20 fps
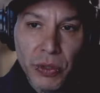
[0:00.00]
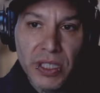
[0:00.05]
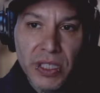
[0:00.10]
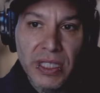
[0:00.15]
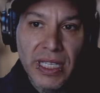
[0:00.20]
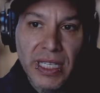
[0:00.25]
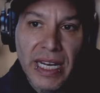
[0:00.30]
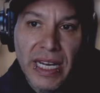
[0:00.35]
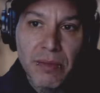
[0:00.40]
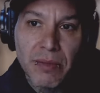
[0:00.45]
We're
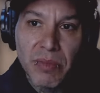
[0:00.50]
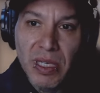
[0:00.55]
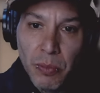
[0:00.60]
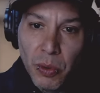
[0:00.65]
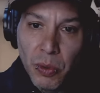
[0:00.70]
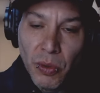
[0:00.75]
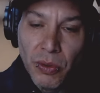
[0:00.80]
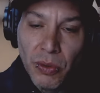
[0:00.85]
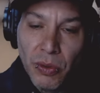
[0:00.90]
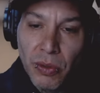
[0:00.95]
just letting
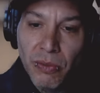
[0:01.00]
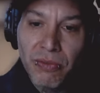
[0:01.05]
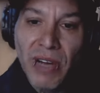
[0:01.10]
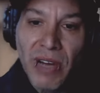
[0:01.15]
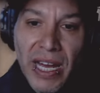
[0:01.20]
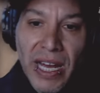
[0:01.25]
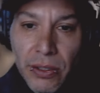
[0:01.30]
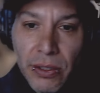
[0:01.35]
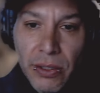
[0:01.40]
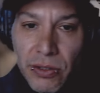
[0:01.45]
people
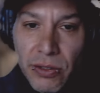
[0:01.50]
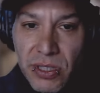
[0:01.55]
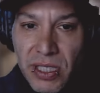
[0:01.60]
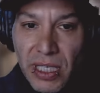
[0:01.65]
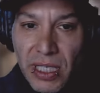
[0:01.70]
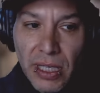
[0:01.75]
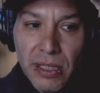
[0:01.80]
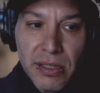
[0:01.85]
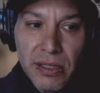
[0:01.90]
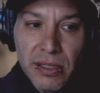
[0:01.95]
find those
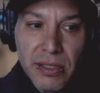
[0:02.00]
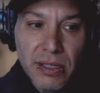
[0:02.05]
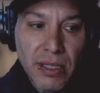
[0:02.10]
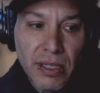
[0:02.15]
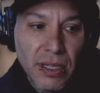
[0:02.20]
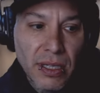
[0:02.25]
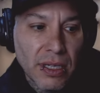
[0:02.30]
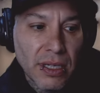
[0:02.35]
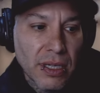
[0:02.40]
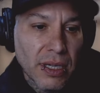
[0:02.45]
tickets,
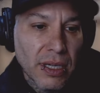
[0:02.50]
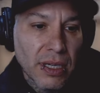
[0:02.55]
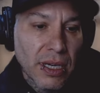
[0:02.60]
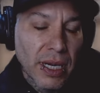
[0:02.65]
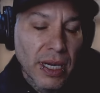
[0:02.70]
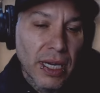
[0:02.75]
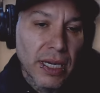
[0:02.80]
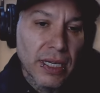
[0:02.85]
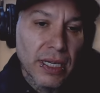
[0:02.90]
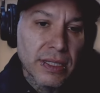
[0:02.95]

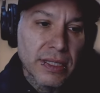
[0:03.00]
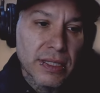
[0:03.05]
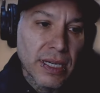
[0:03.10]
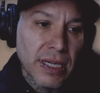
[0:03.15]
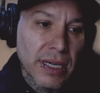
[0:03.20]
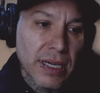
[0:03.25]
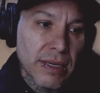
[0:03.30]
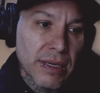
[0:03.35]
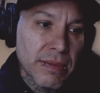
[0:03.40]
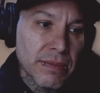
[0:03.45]
and
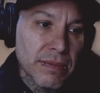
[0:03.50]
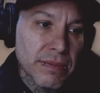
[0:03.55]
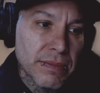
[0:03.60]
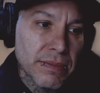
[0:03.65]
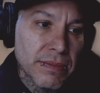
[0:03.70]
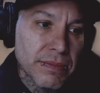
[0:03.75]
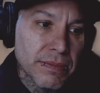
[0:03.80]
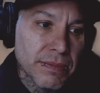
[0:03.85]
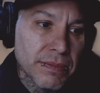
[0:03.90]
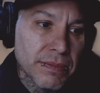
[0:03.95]
um,